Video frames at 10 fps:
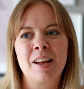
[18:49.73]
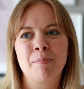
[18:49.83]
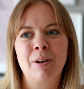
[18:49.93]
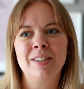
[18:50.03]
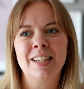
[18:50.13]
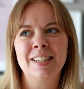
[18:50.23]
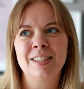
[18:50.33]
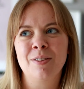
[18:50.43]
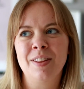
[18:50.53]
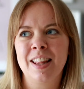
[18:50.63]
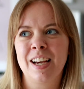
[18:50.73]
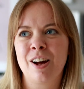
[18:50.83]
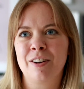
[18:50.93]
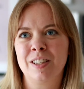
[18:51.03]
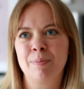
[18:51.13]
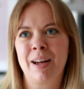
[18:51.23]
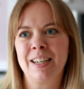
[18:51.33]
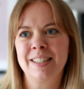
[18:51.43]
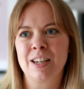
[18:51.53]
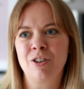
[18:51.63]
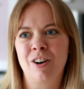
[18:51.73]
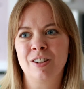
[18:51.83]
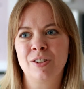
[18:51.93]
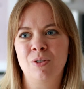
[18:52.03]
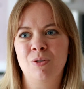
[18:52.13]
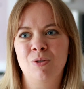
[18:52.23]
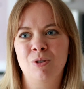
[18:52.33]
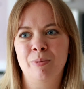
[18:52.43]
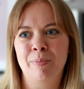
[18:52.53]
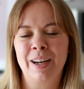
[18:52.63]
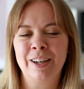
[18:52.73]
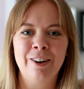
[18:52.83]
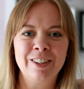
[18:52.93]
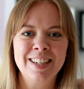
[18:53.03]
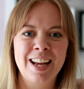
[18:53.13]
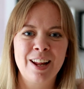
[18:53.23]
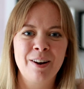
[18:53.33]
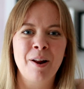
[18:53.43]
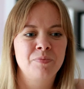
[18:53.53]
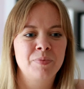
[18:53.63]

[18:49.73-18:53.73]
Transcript: because this is something that kind of spans across all my content.